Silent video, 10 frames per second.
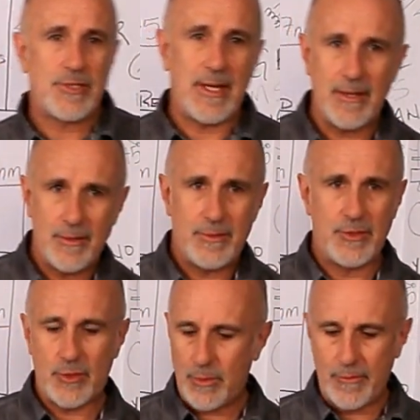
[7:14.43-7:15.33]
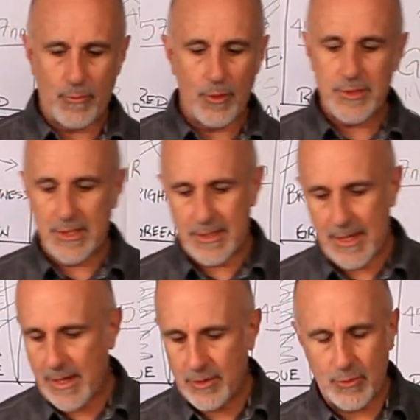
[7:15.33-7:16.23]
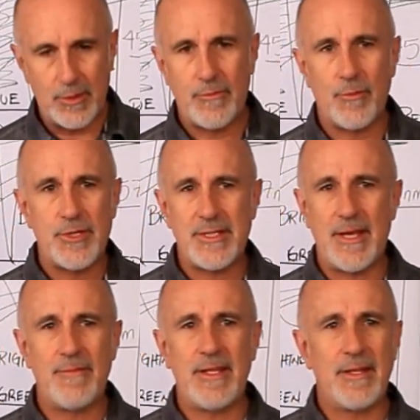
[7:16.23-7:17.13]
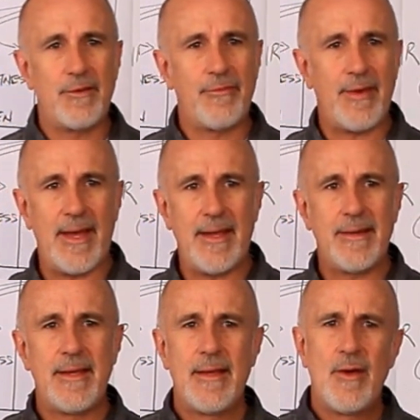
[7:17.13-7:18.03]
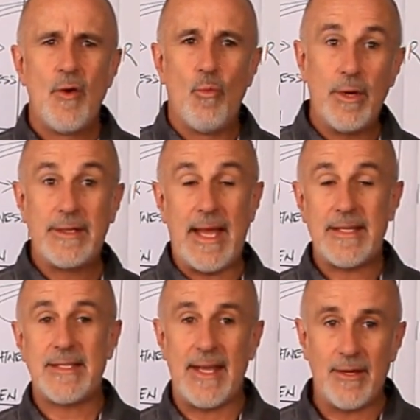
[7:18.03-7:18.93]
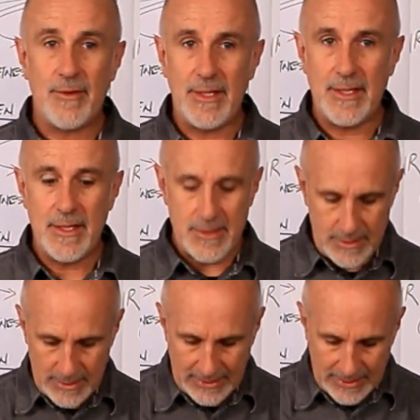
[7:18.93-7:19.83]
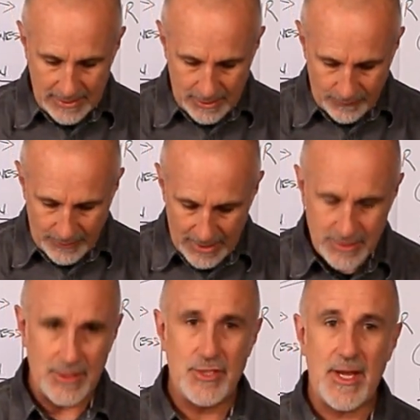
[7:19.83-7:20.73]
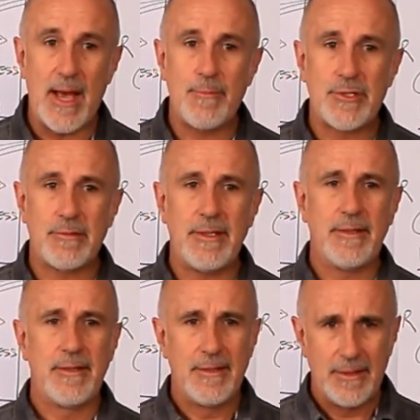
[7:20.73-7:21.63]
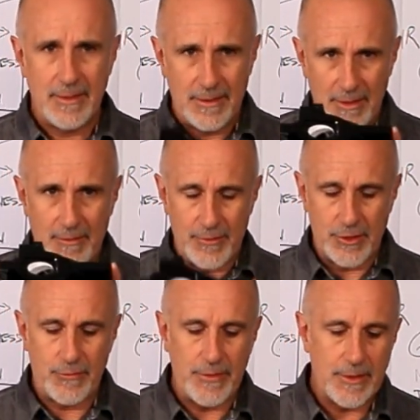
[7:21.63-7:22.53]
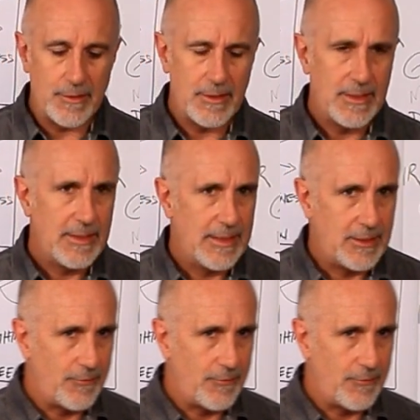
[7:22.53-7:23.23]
standard. There's 2469 and 2470 that define what that standard is. And again, it defines the geometry of the sphere. It